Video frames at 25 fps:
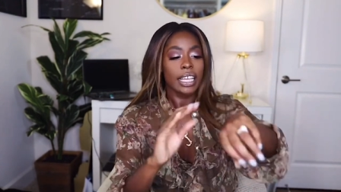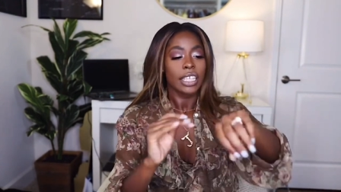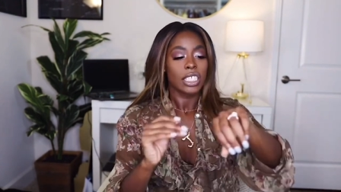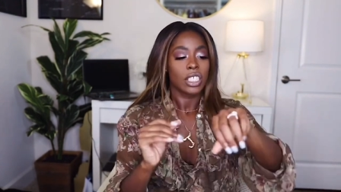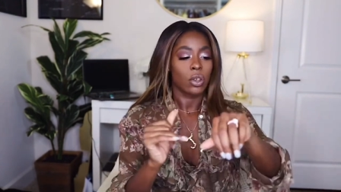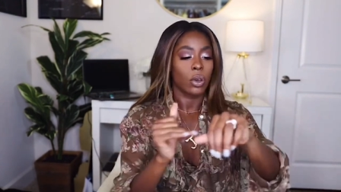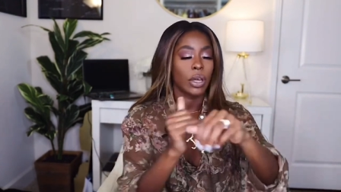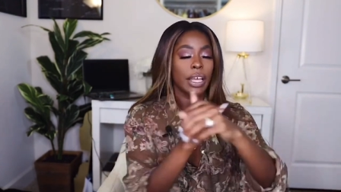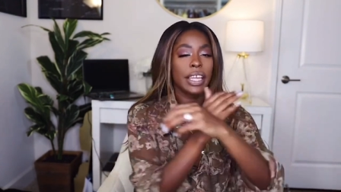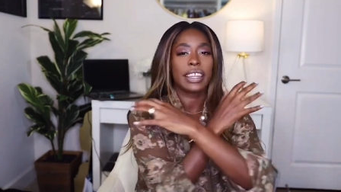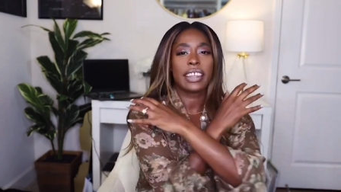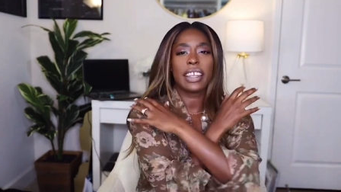
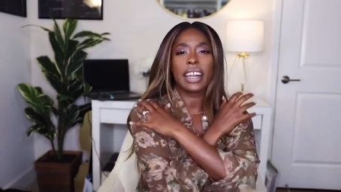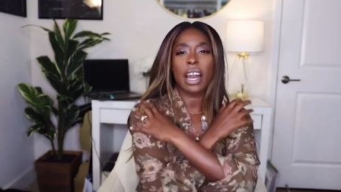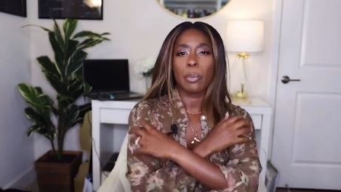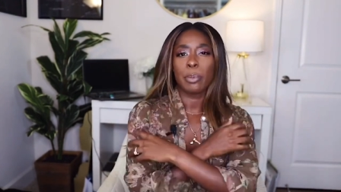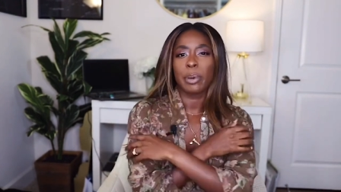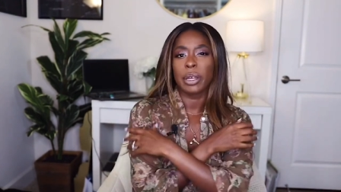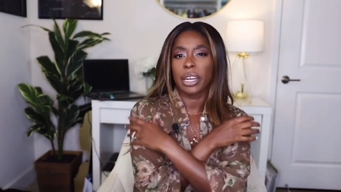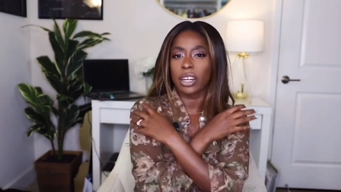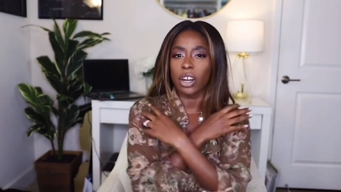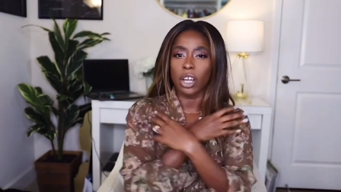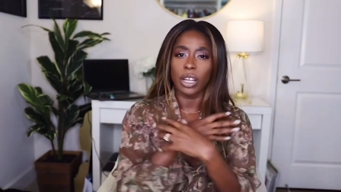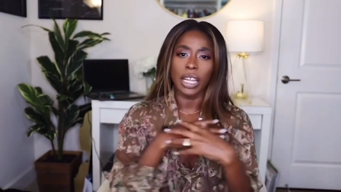So, and then I'll
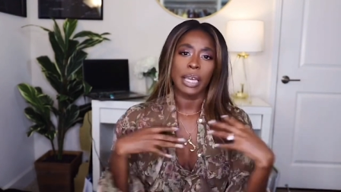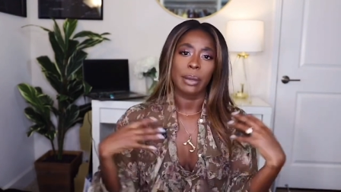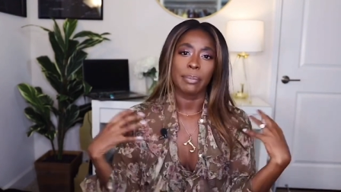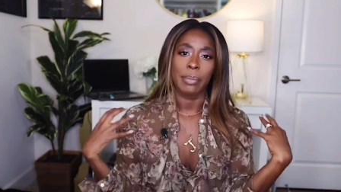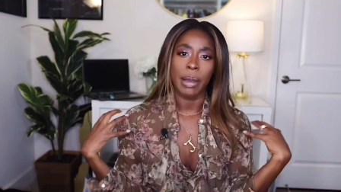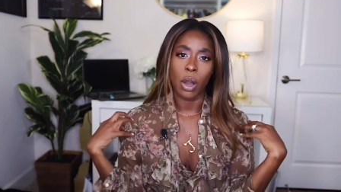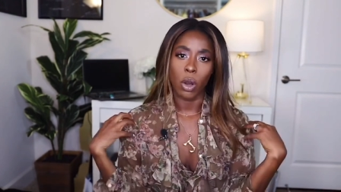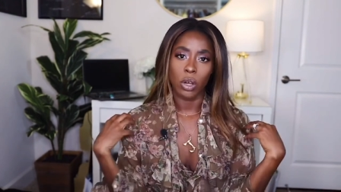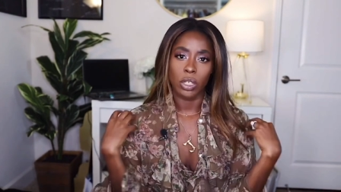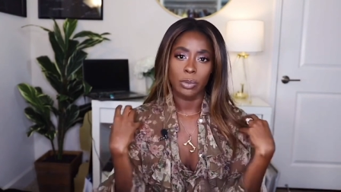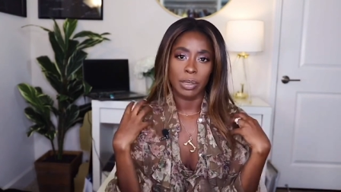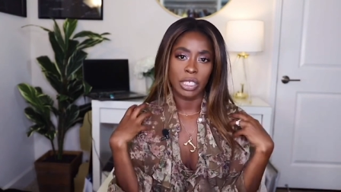put it on like
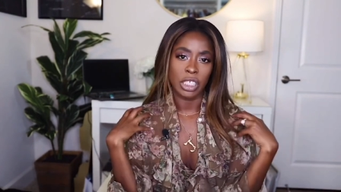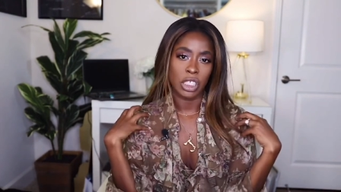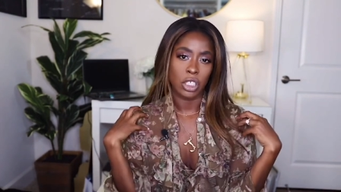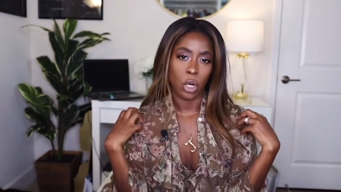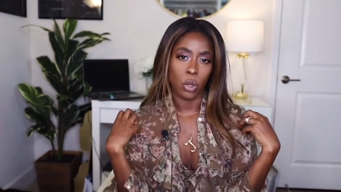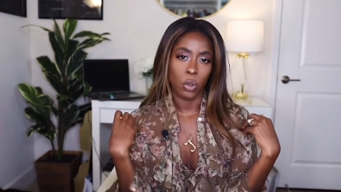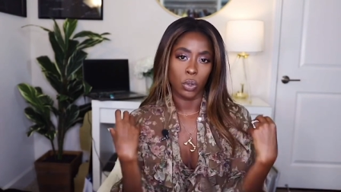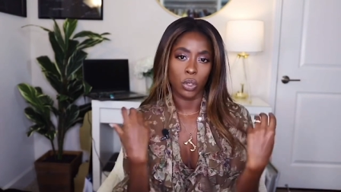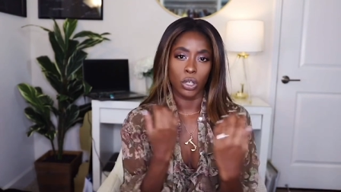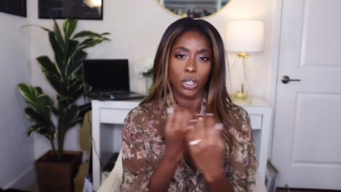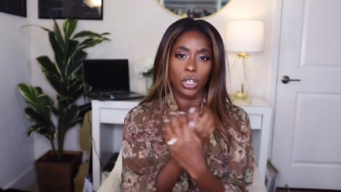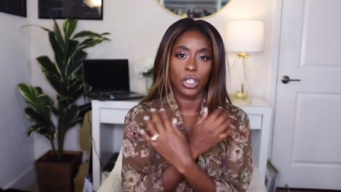my
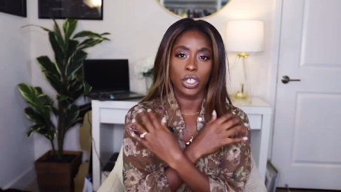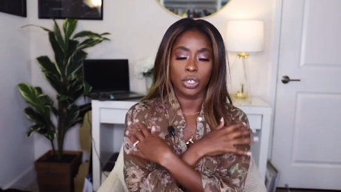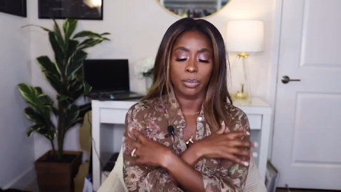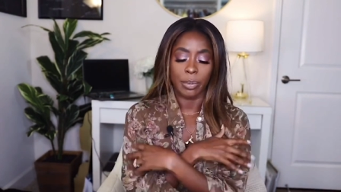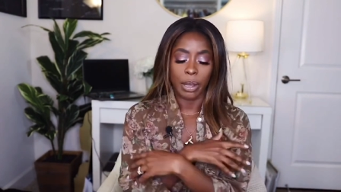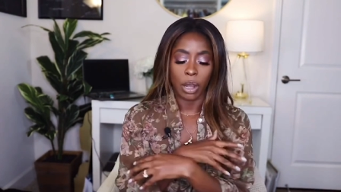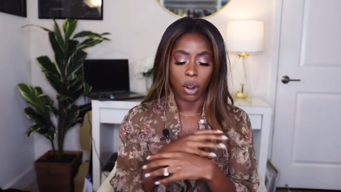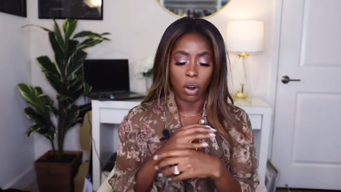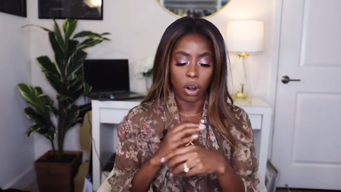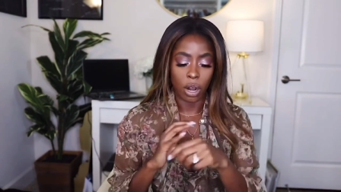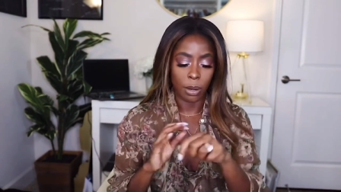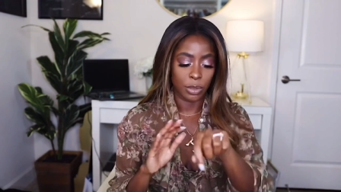shoulders or
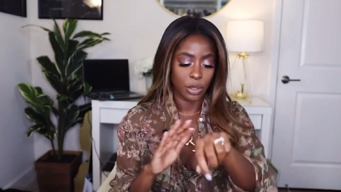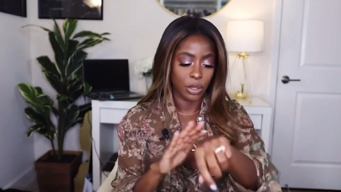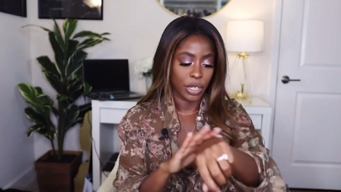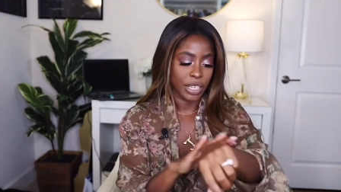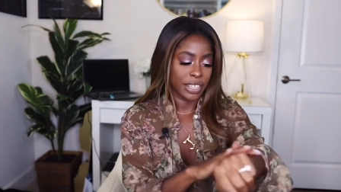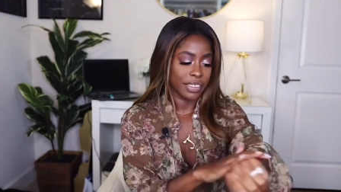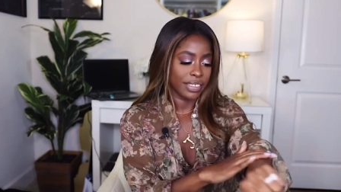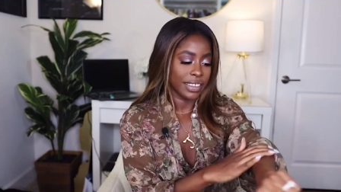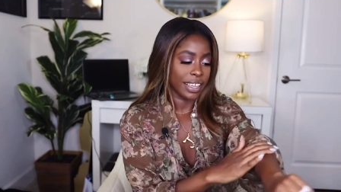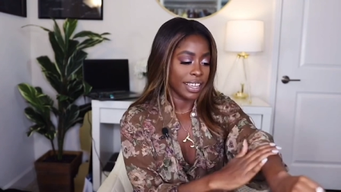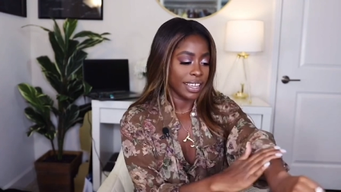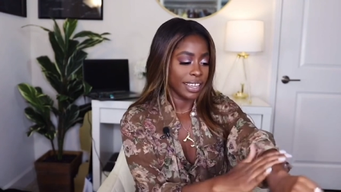my arms or
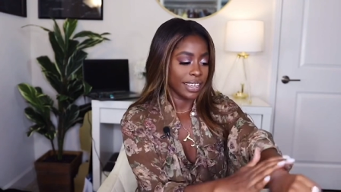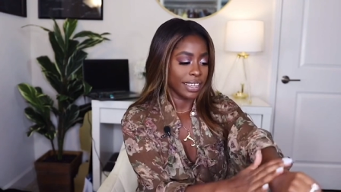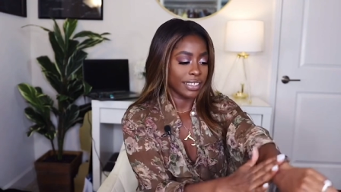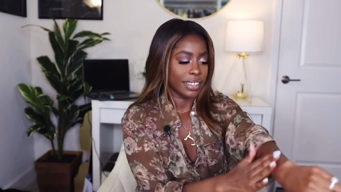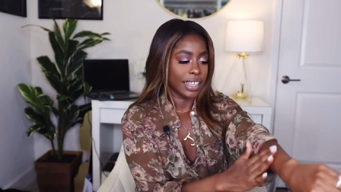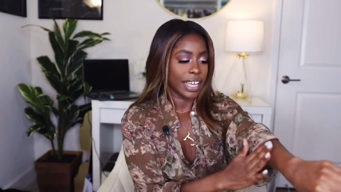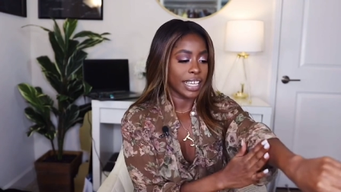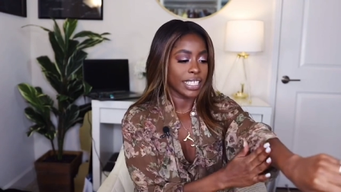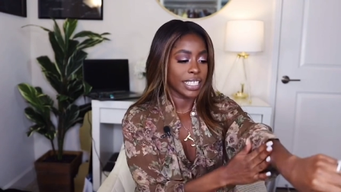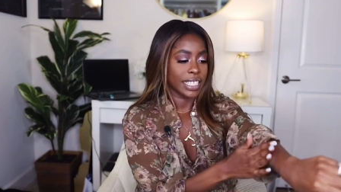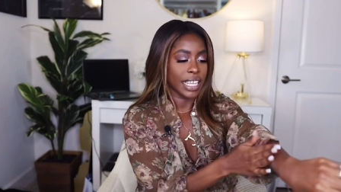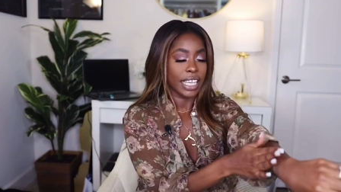anything
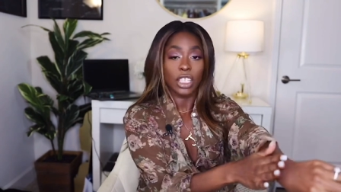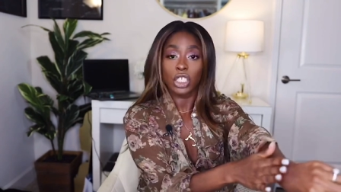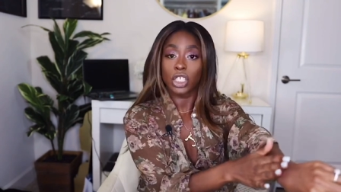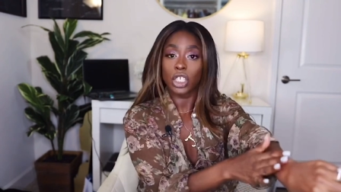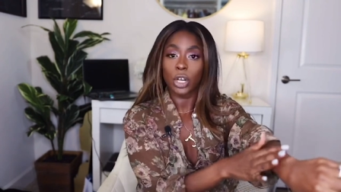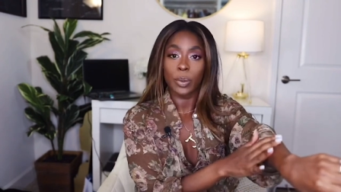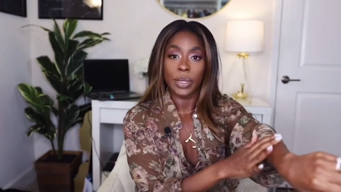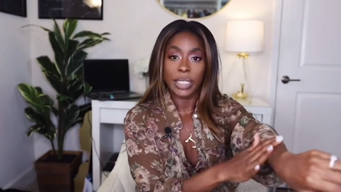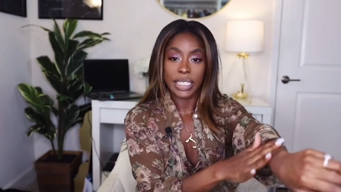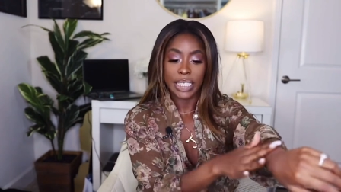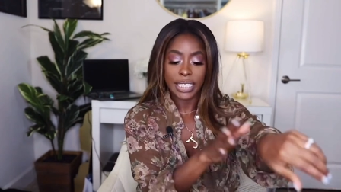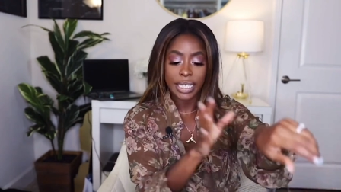that's like
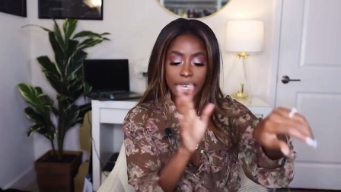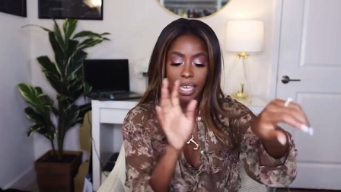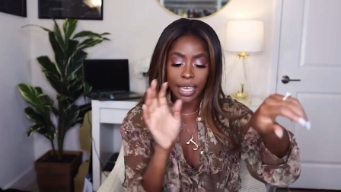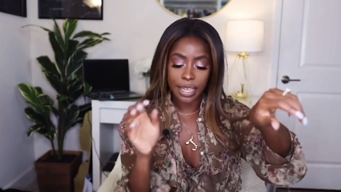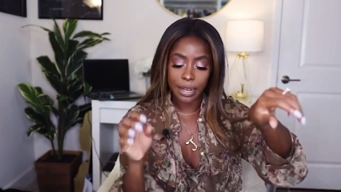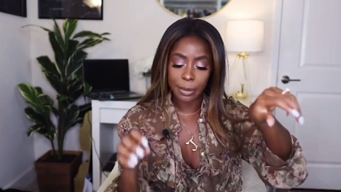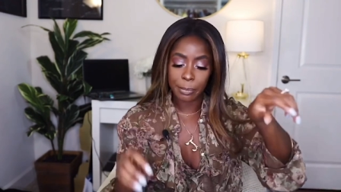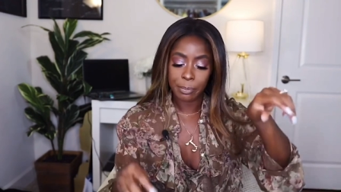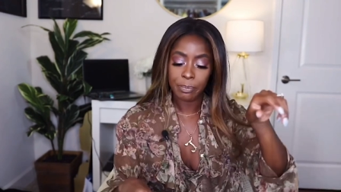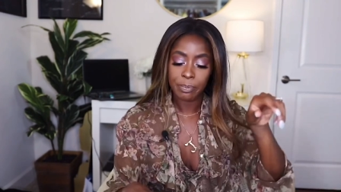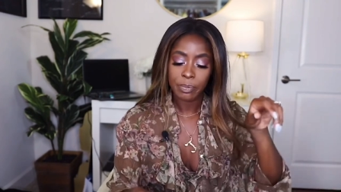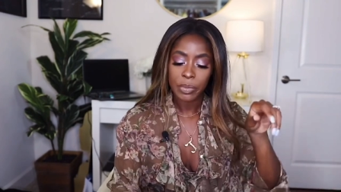showing
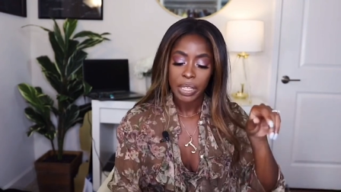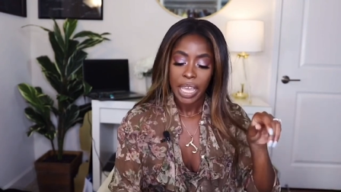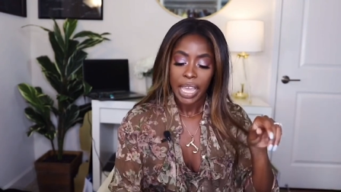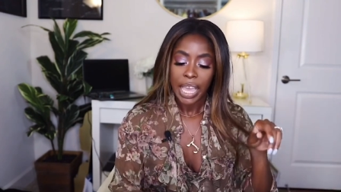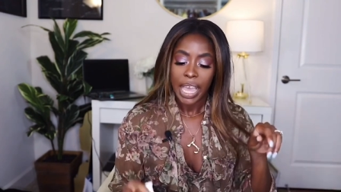skin.